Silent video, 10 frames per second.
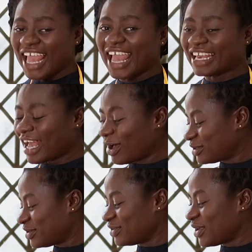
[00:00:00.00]
and how
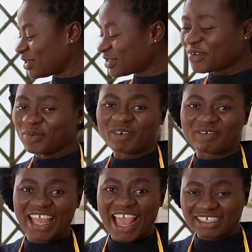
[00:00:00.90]
to also remove
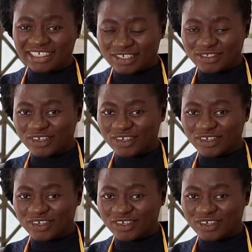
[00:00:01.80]
the excess